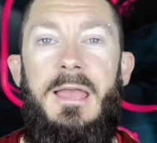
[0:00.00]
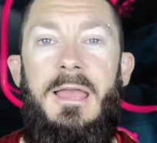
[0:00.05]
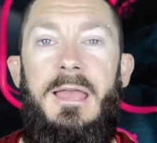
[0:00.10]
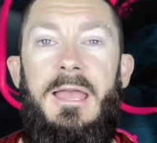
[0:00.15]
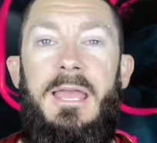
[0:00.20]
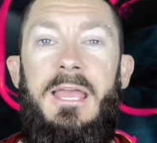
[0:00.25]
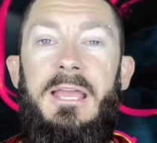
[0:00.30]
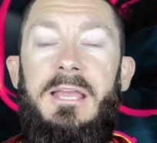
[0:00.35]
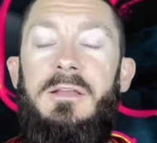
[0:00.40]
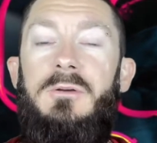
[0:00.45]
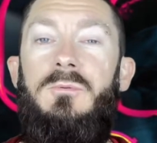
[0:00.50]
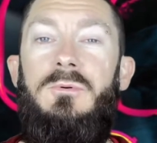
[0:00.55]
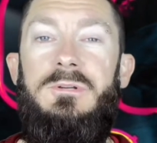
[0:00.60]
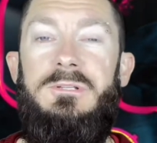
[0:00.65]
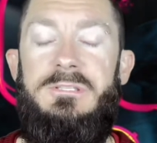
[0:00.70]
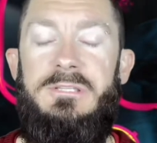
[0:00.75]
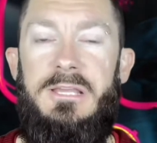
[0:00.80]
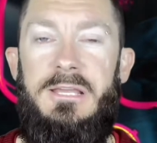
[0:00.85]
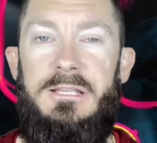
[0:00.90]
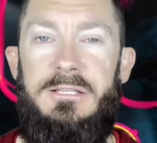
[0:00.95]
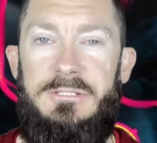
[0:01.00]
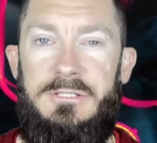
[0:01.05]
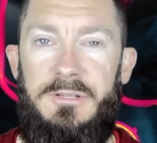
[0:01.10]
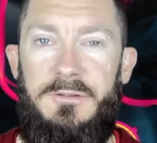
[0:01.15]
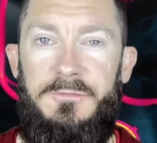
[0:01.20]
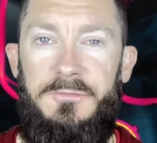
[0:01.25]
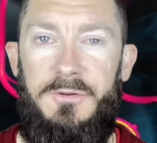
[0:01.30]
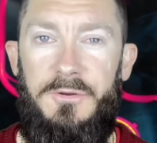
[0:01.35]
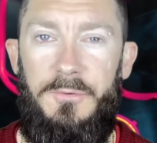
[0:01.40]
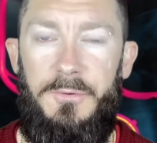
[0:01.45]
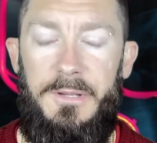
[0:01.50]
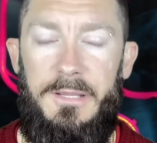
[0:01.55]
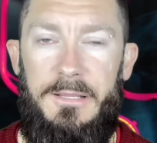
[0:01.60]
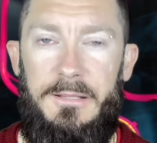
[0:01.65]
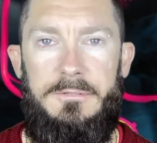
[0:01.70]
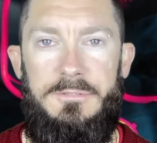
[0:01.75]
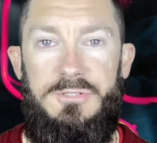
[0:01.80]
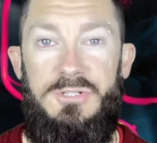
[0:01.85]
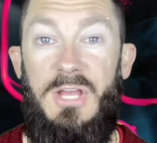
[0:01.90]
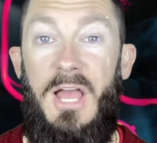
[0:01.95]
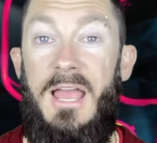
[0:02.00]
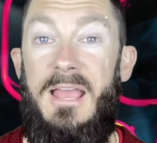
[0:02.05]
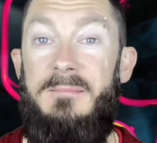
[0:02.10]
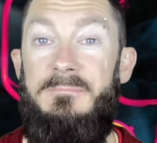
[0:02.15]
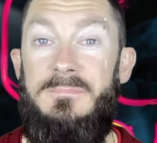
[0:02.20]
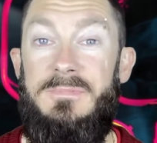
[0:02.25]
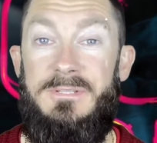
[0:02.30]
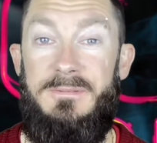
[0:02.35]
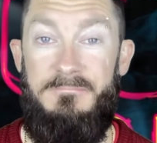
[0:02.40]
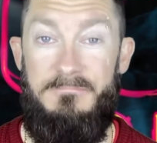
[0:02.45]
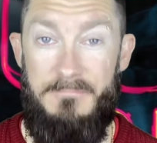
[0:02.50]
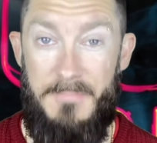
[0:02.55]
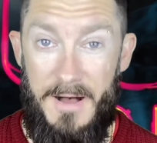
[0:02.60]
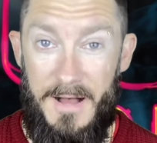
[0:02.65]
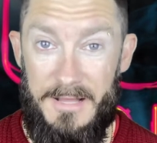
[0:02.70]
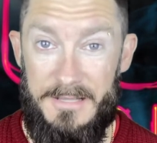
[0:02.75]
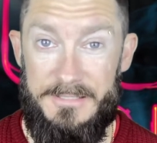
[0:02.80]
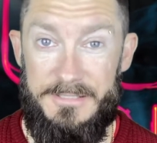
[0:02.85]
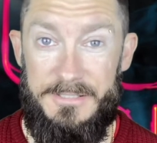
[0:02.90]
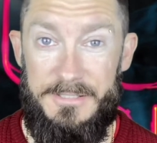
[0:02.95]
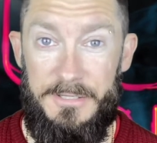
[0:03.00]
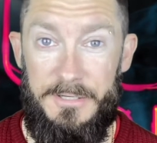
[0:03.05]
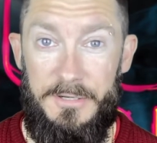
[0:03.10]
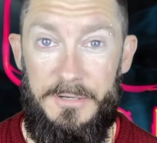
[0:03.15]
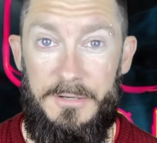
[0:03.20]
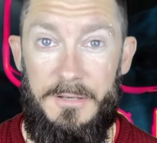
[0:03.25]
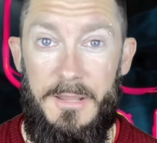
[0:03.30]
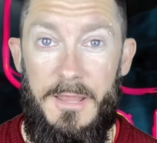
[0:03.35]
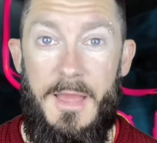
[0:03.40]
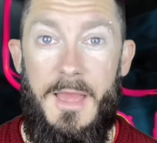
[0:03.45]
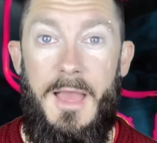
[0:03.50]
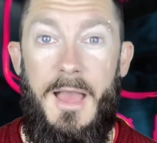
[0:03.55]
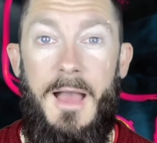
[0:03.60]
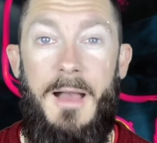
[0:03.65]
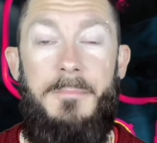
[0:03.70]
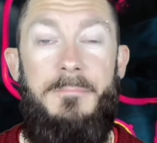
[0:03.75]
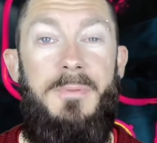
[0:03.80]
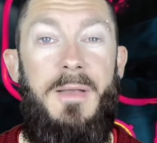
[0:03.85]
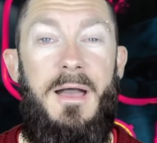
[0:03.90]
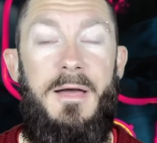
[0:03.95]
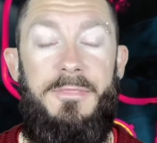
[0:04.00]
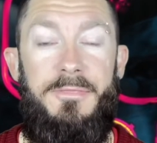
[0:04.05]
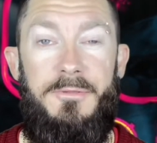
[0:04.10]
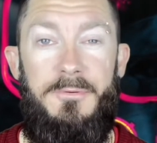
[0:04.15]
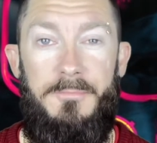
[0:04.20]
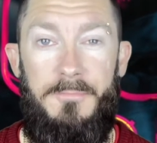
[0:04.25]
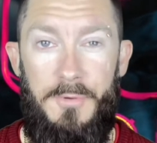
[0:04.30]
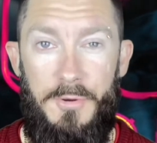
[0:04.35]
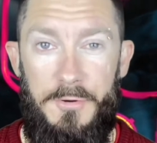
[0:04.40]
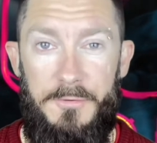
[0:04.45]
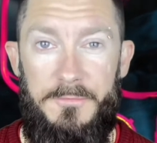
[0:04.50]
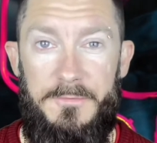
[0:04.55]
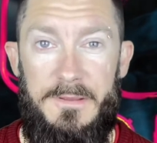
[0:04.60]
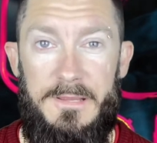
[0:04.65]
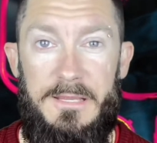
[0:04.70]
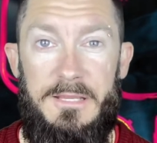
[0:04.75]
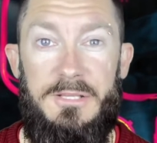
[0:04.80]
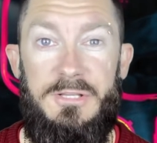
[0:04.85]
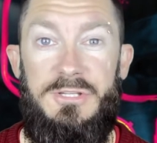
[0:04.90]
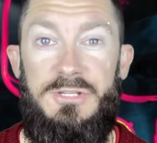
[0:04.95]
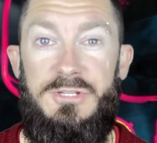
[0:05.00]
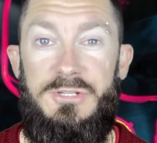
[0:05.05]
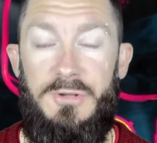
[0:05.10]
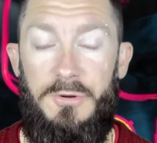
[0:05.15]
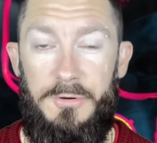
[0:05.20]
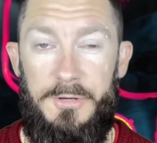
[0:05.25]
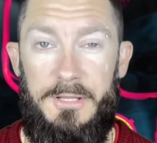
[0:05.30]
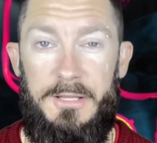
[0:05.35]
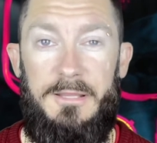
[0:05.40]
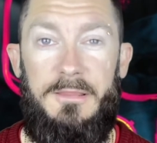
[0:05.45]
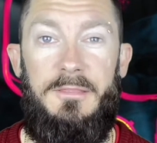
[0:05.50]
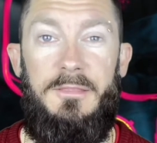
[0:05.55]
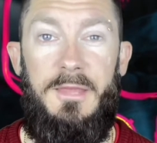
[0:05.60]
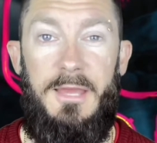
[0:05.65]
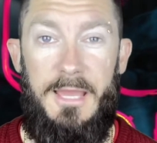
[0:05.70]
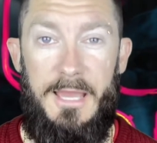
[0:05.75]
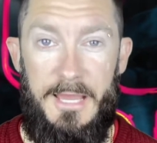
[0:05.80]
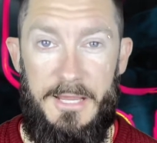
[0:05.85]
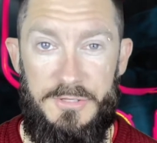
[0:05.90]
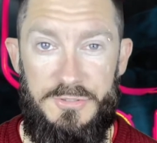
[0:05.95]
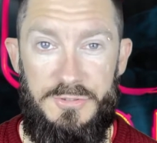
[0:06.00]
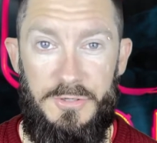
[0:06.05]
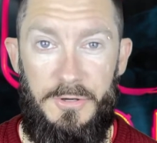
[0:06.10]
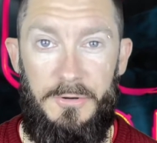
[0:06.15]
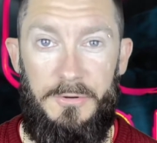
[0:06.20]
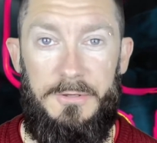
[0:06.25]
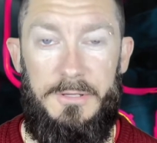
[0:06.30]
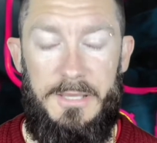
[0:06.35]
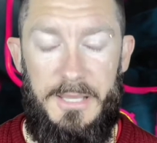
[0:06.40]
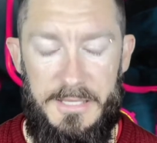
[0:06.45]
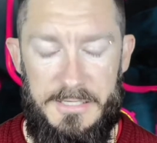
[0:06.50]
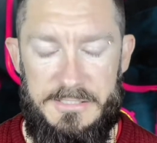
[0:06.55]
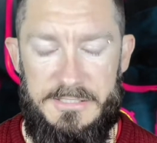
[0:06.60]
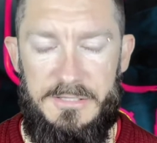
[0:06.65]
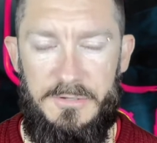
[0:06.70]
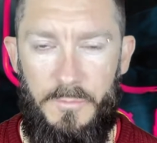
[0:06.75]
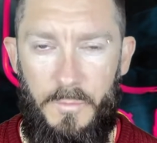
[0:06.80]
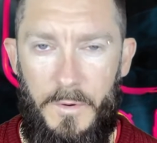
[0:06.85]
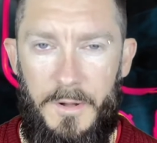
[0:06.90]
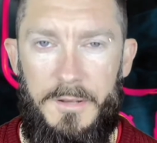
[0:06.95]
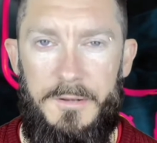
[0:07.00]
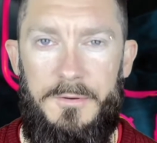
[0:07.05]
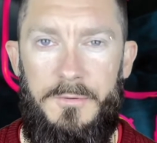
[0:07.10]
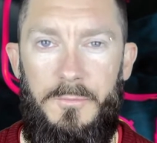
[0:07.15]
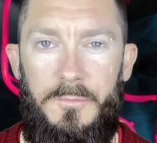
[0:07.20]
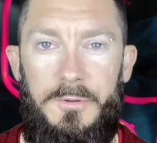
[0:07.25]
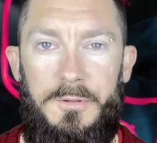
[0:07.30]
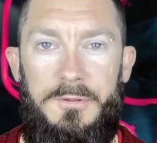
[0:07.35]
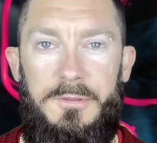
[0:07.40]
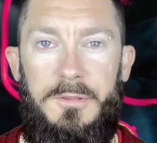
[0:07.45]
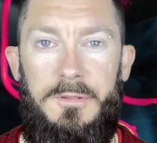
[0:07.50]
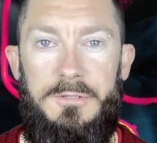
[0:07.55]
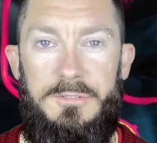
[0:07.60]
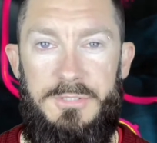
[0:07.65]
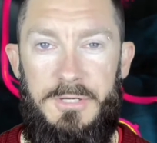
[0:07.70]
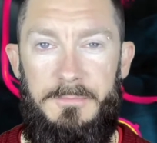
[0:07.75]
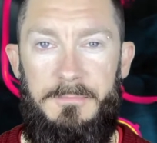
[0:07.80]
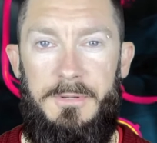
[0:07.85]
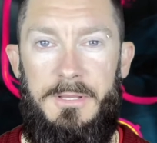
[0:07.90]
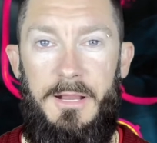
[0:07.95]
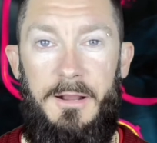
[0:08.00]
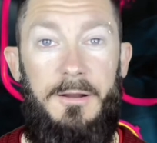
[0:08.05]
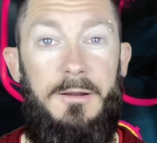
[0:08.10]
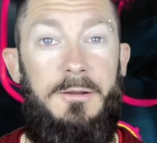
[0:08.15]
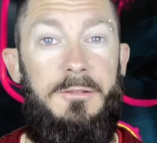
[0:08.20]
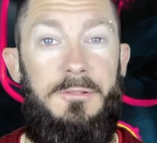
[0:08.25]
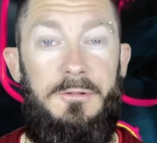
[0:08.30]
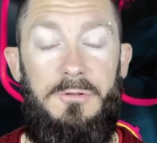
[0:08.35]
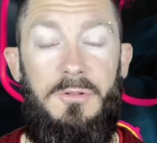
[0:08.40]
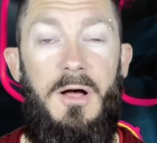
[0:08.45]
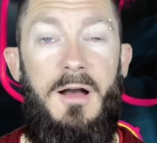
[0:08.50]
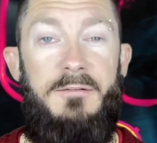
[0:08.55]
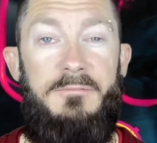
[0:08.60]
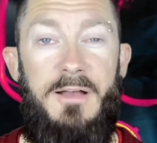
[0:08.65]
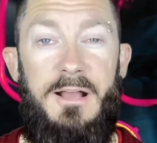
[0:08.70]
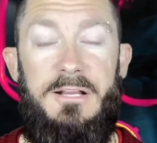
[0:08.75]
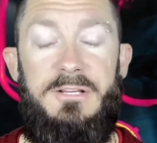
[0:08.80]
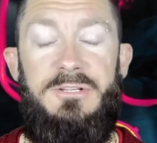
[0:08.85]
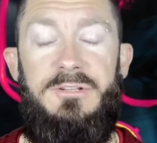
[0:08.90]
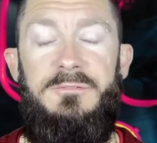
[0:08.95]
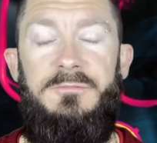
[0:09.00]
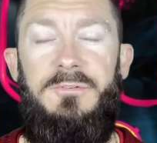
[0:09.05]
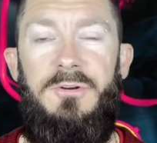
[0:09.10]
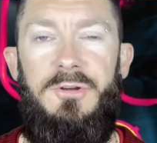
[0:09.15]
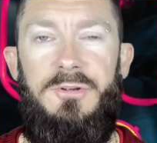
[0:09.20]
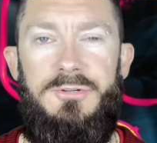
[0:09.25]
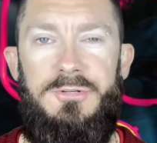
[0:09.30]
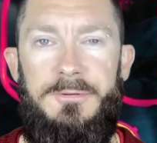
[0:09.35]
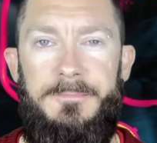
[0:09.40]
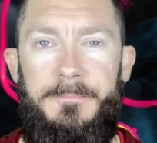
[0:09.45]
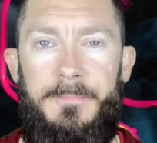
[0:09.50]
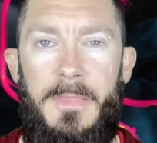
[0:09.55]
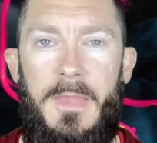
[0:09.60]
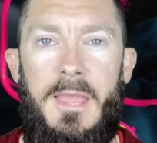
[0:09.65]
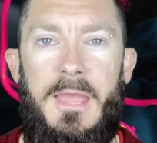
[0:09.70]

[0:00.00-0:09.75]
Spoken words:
He was interviewing James Marsden about the movie Sonic the Hedgehog. Yes, the one with Jim Carrey, the live action version.